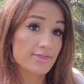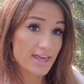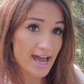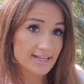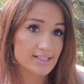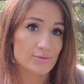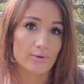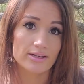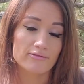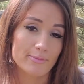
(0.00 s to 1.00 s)
that is
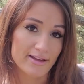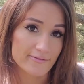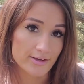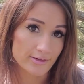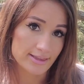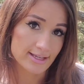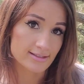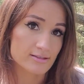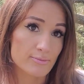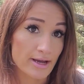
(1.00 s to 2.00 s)
one of my favorite
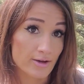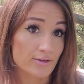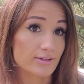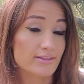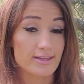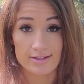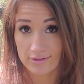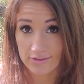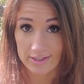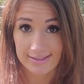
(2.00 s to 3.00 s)
things about the
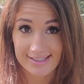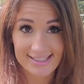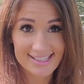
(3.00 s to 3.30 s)
universe.